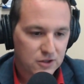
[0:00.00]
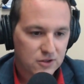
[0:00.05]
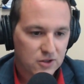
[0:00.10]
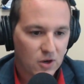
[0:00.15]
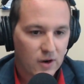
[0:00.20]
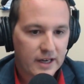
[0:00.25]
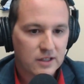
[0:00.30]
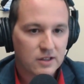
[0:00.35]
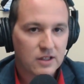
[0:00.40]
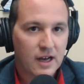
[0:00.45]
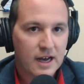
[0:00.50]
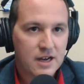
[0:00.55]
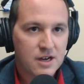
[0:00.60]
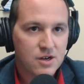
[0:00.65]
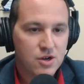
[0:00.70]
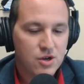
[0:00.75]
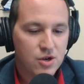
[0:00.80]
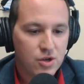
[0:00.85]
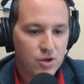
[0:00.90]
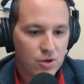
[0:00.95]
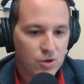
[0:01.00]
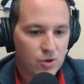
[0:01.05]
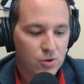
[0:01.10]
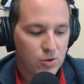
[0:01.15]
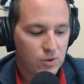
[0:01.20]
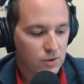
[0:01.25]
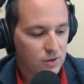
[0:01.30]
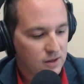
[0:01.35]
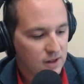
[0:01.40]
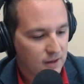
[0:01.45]
So I
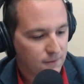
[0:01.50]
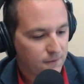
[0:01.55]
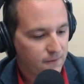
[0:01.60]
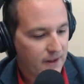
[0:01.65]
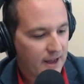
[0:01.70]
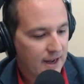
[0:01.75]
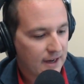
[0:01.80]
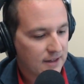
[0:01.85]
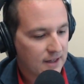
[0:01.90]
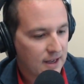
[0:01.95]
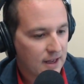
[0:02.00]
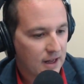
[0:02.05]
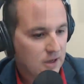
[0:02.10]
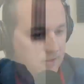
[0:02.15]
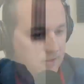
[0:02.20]
knew the fact that I